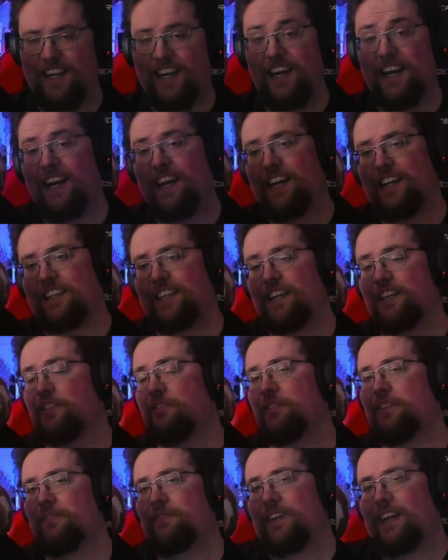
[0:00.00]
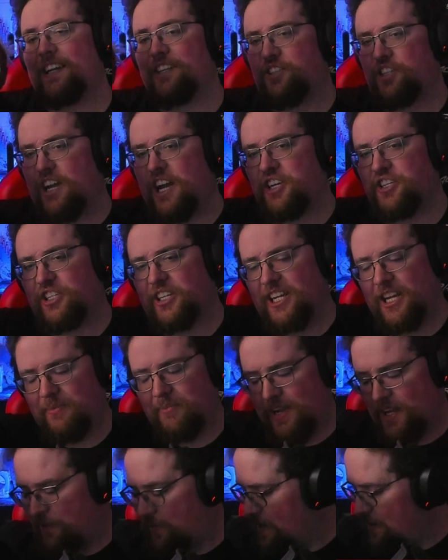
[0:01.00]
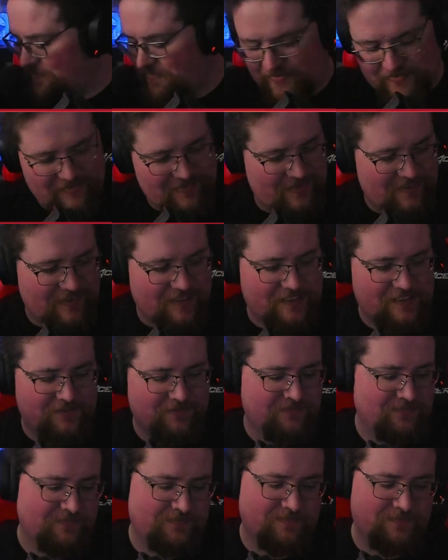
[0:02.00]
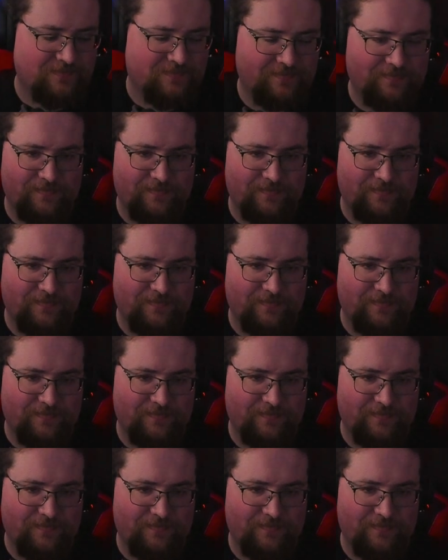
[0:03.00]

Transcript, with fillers: Can you invite Josh again, by the way? And melt him down.